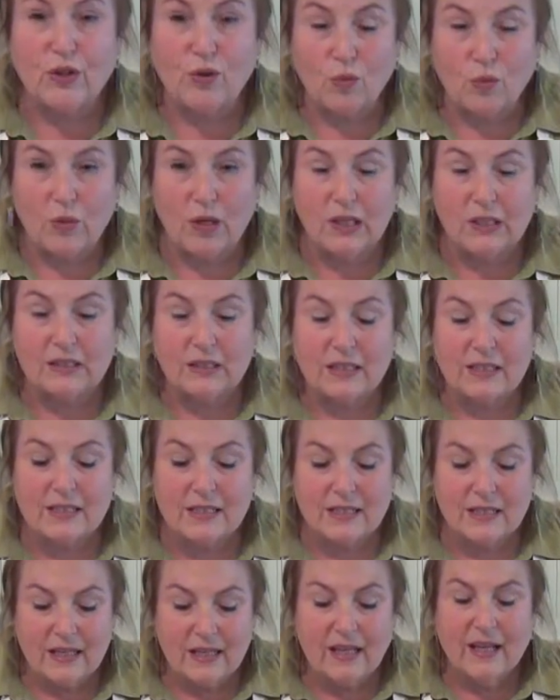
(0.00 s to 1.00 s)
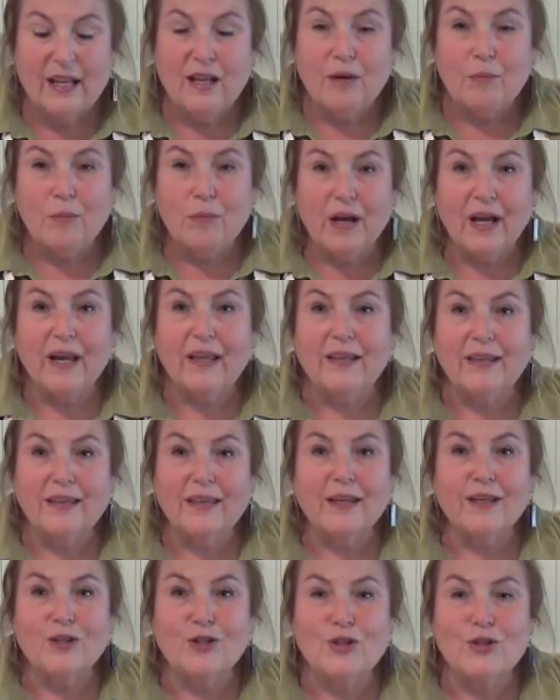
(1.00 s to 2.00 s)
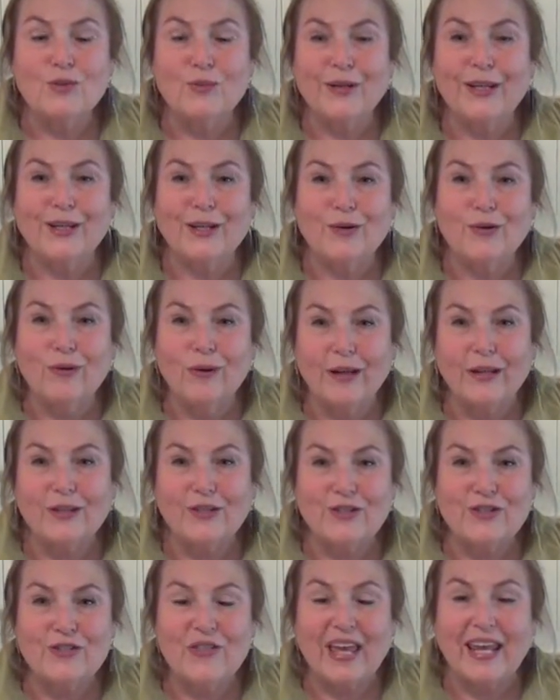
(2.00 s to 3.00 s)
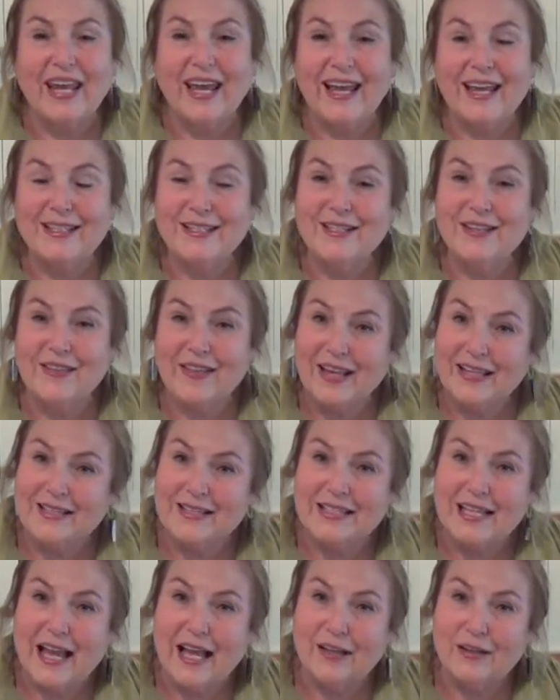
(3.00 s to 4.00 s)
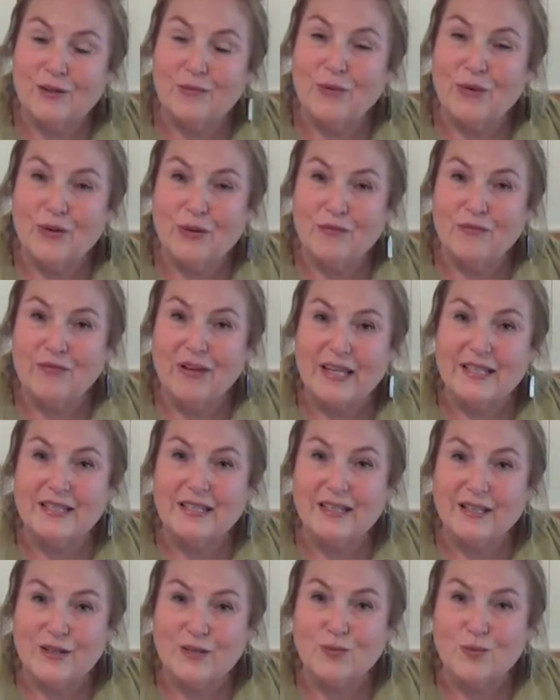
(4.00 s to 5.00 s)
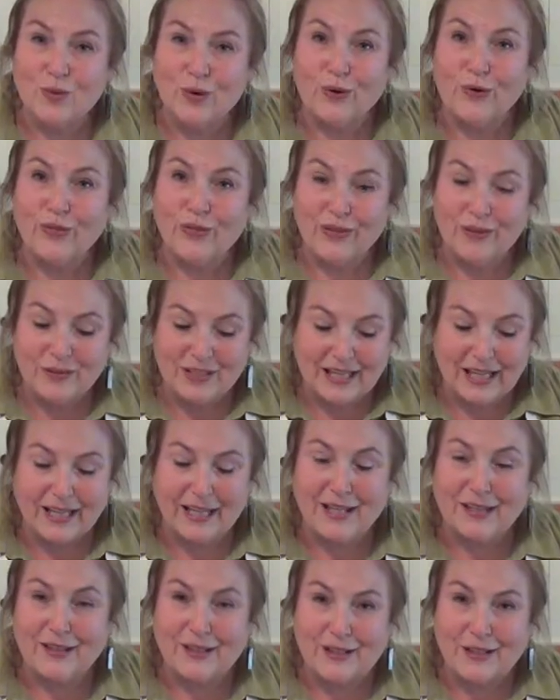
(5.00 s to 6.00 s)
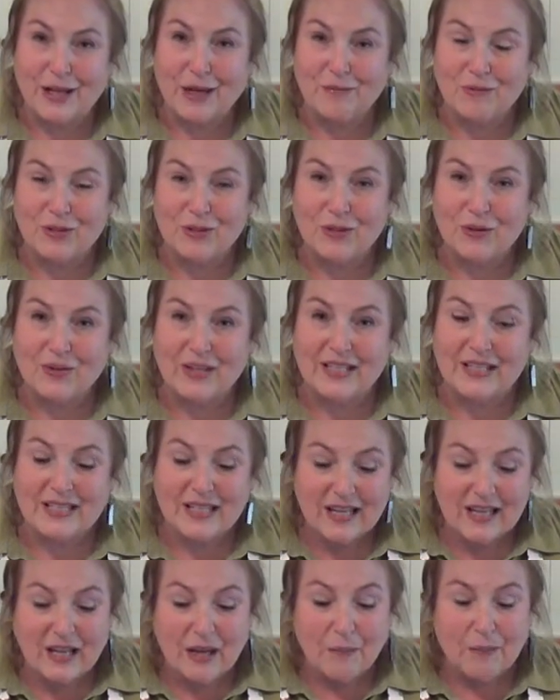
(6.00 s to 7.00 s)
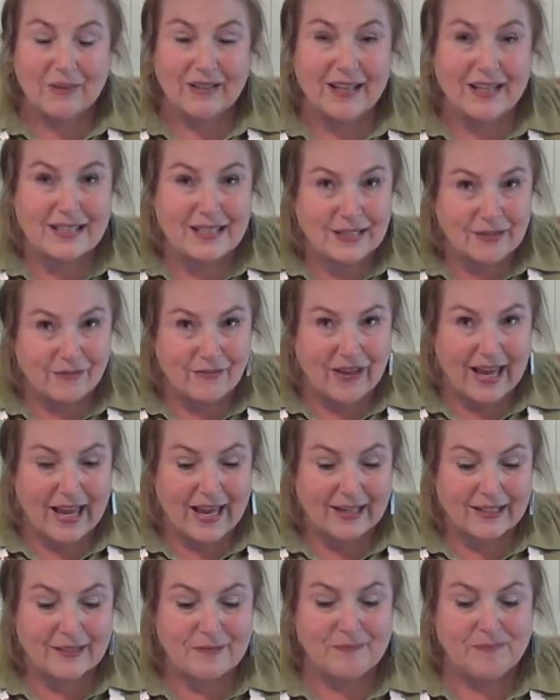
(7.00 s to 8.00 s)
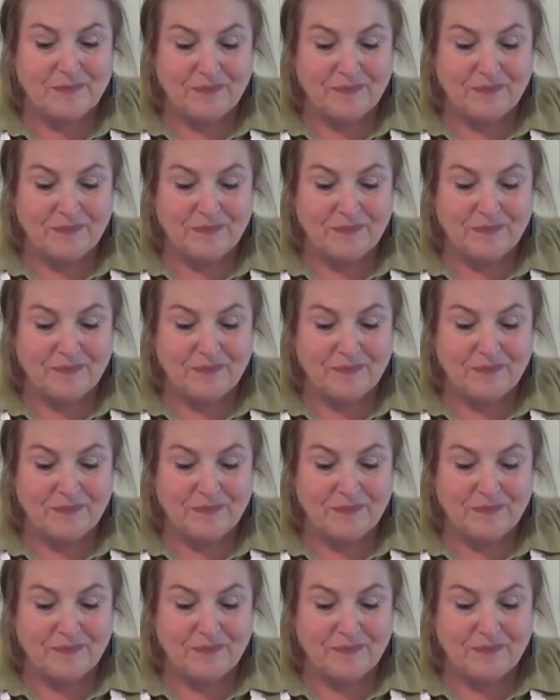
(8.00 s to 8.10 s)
your walnuts. But the sweet crunch that adds to that salad with your pheasant is worth taking the time to do this. Plus the fact